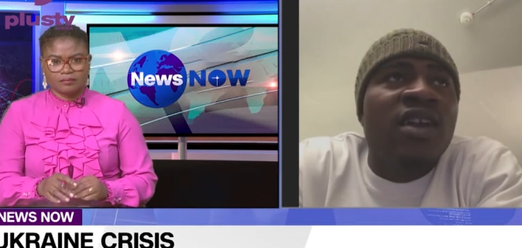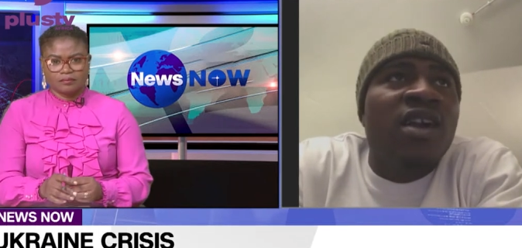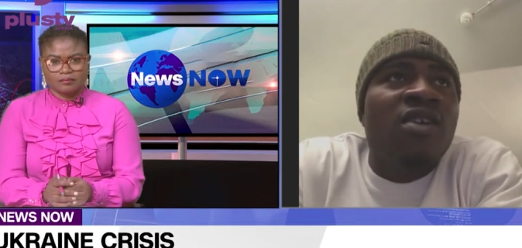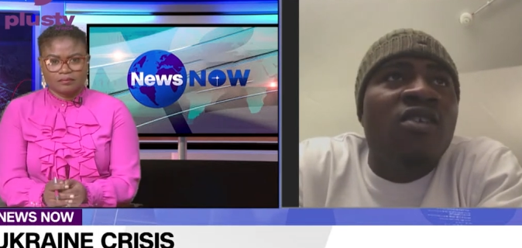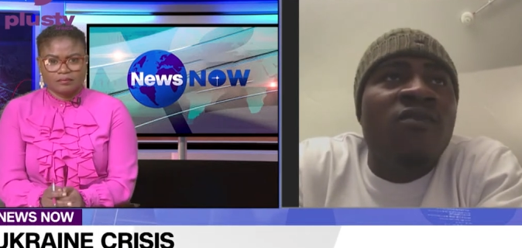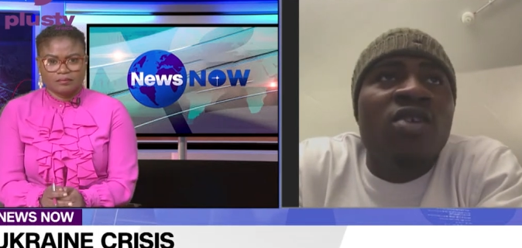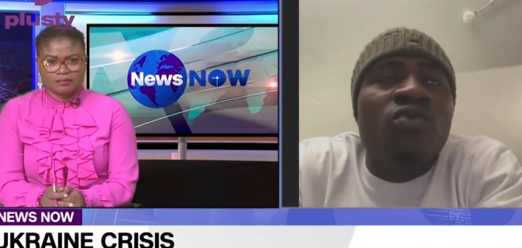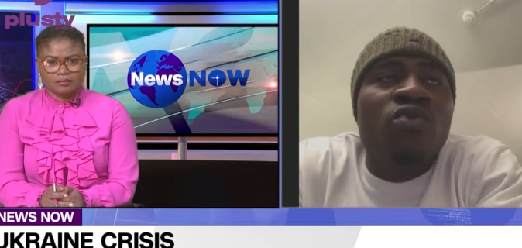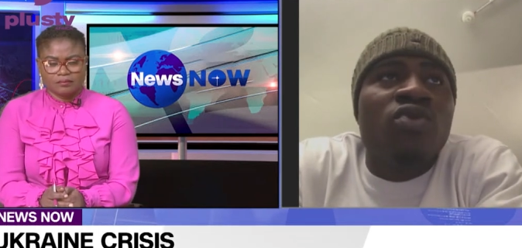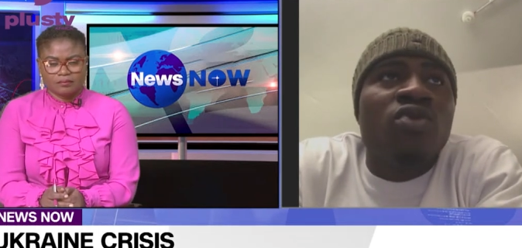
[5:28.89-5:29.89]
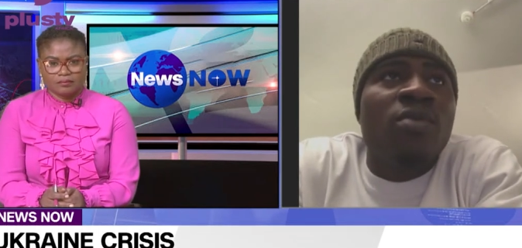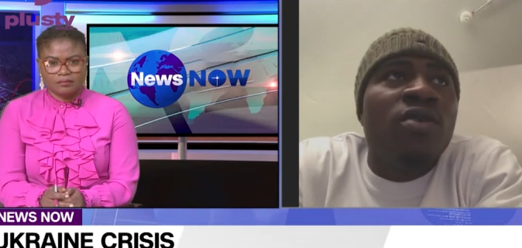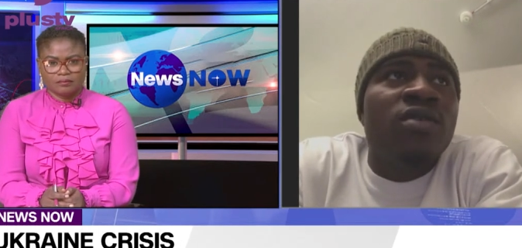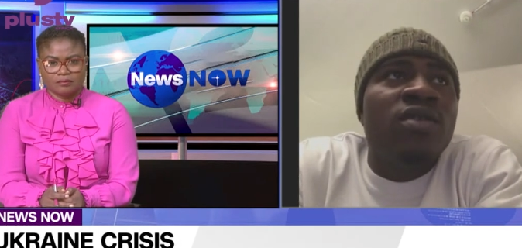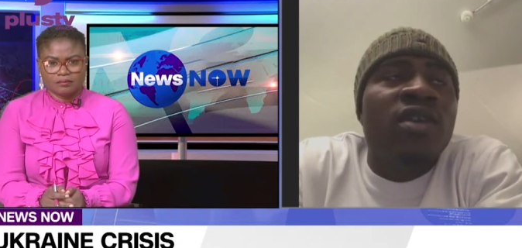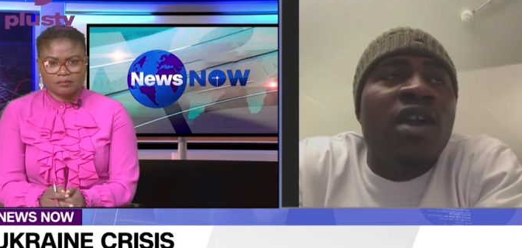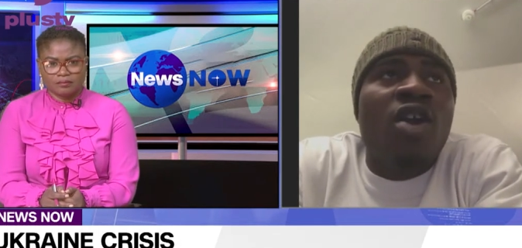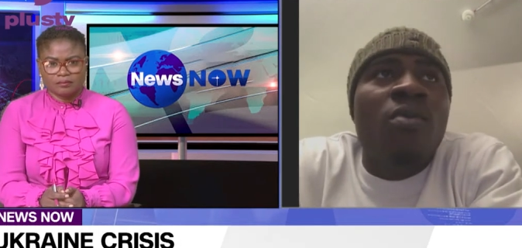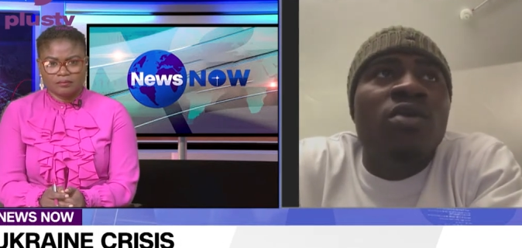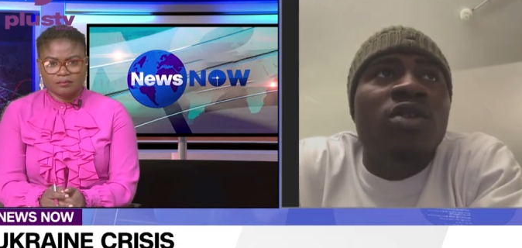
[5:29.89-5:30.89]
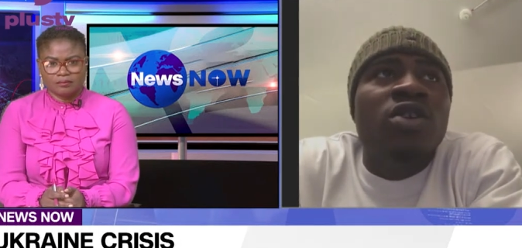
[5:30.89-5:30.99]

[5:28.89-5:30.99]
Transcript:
Speaker 1: government who support the accommodation